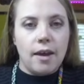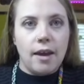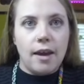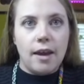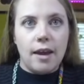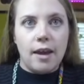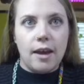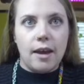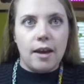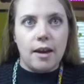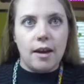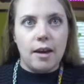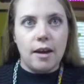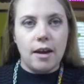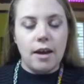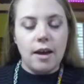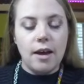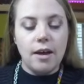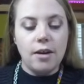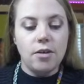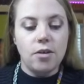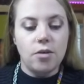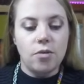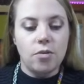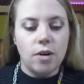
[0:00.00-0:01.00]
And
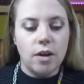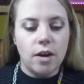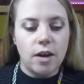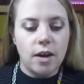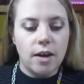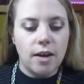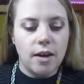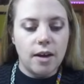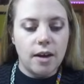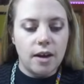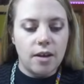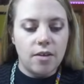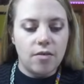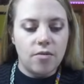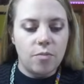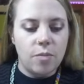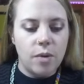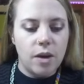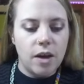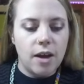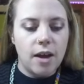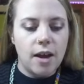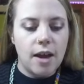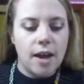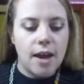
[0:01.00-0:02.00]
I do not have
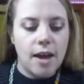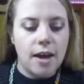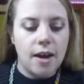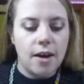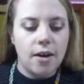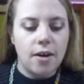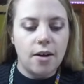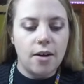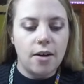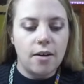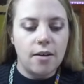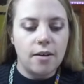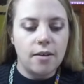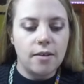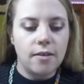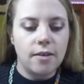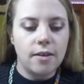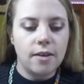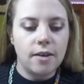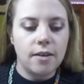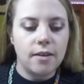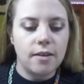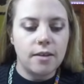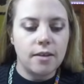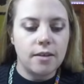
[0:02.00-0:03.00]
big hair
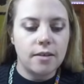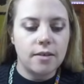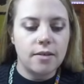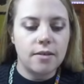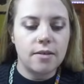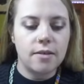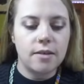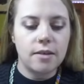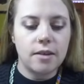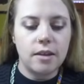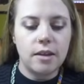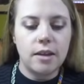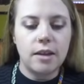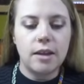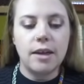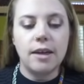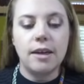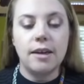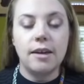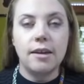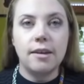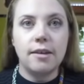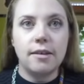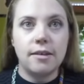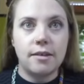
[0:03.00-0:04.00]
in the
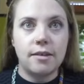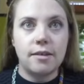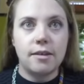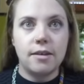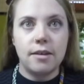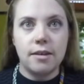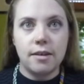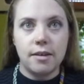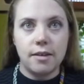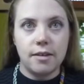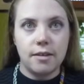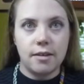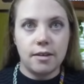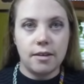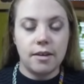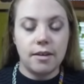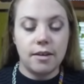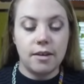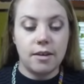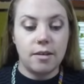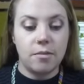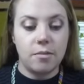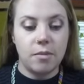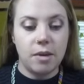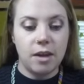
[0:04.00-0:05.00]
slightest.
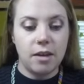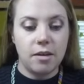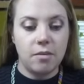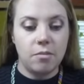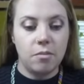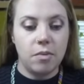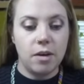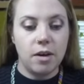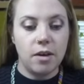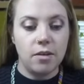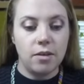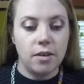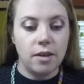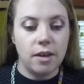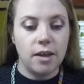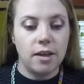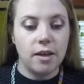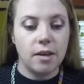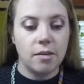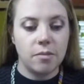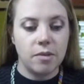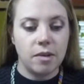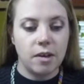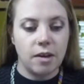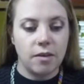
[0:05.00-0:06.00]
It barely
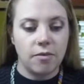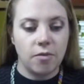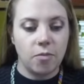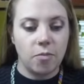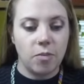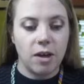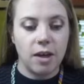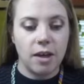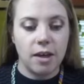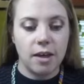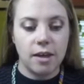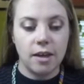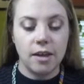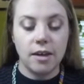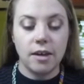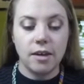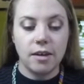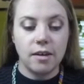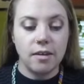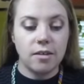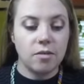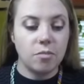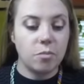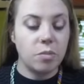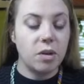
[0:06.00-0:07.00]
comes off of my head.
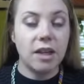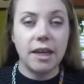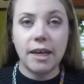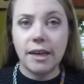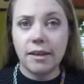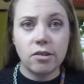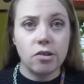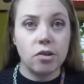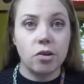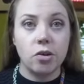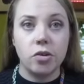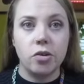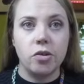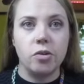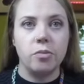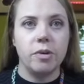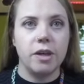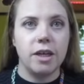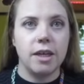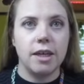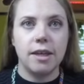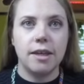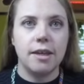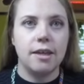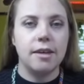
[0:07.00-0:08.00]
It is plastered to
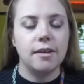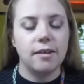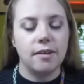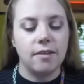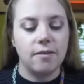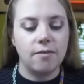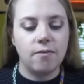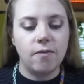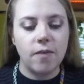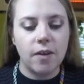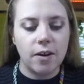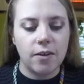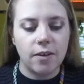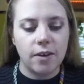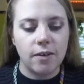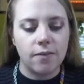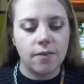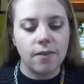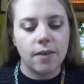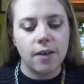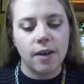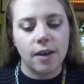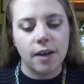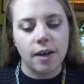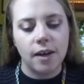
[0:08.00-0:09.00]
my head. It's very
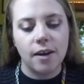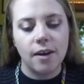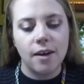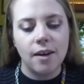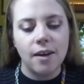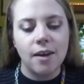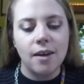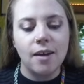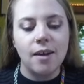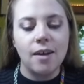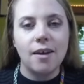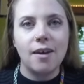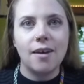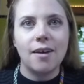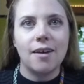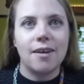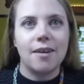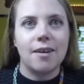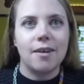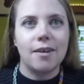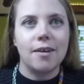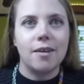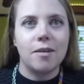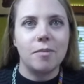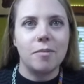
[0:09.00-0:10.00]
fine.
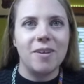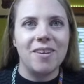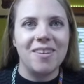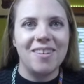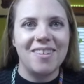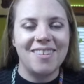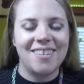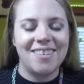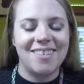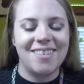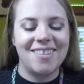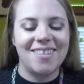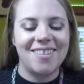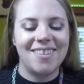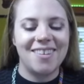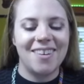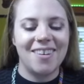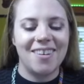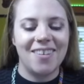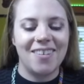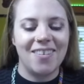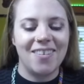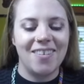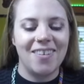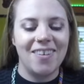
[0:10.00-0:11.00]

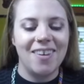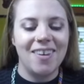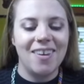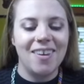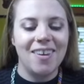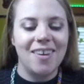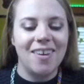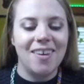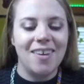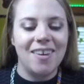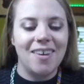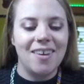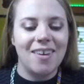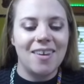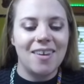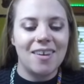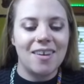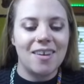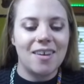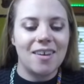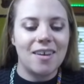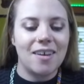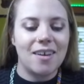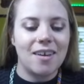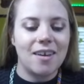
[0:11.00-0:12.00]
So
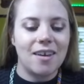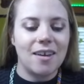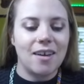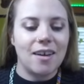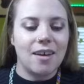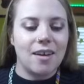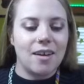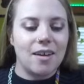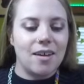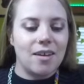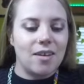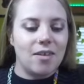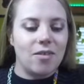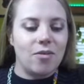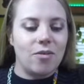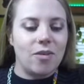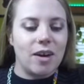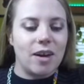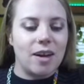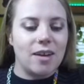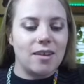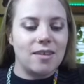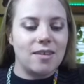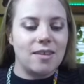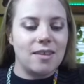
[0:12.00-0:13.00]

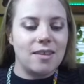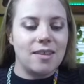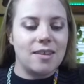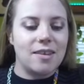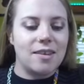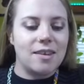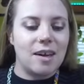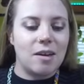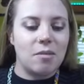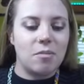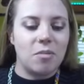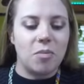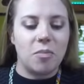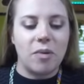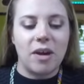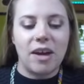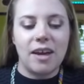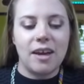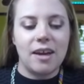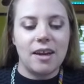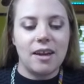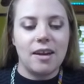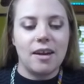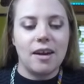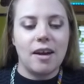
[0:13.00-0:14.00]
when I see the top of my
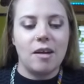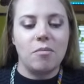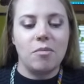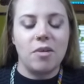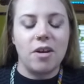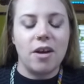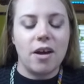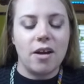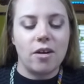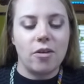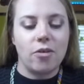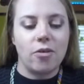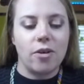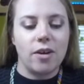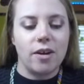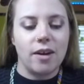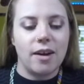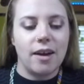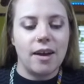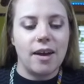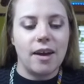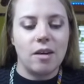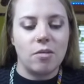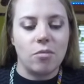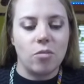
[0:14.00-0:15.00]
head, I'm not going
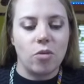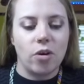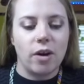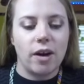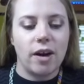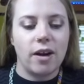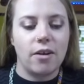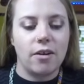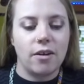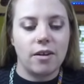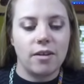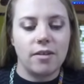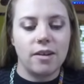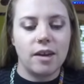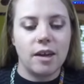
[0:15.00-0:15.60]
to add more hair on